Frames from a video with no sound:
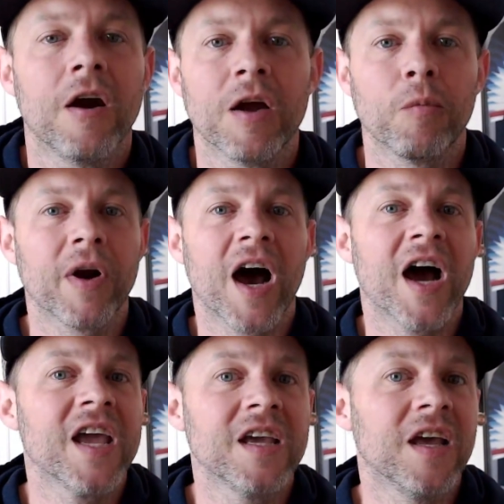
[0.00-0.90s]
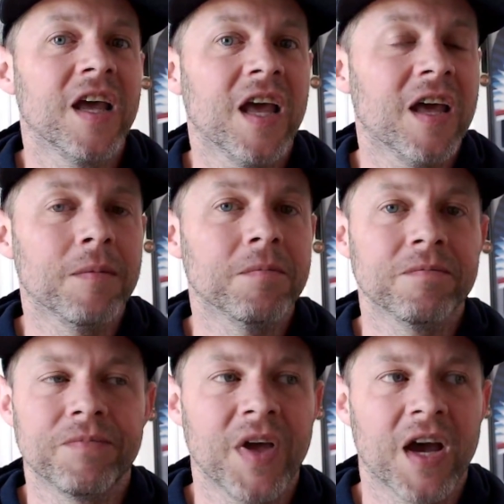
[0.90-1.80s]
Right? What I
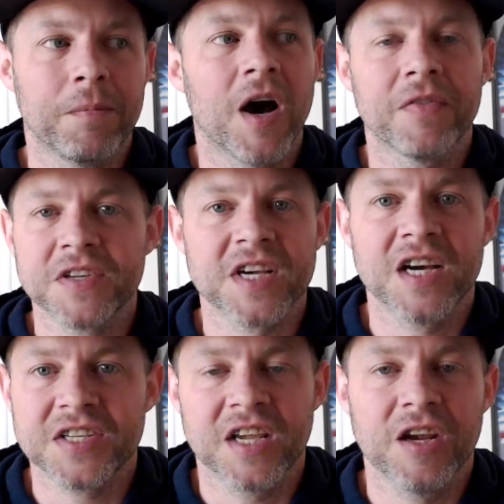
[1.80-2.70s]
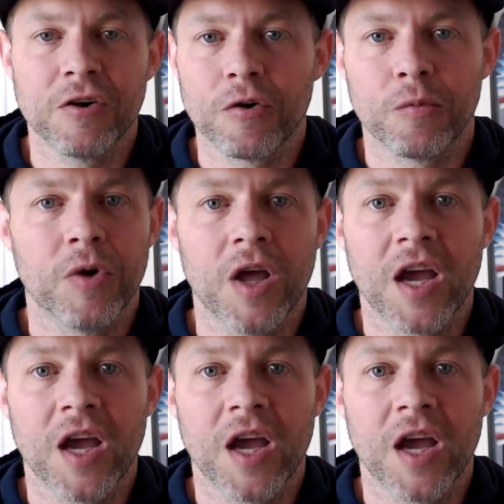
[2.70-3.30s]
am hypothesizing here,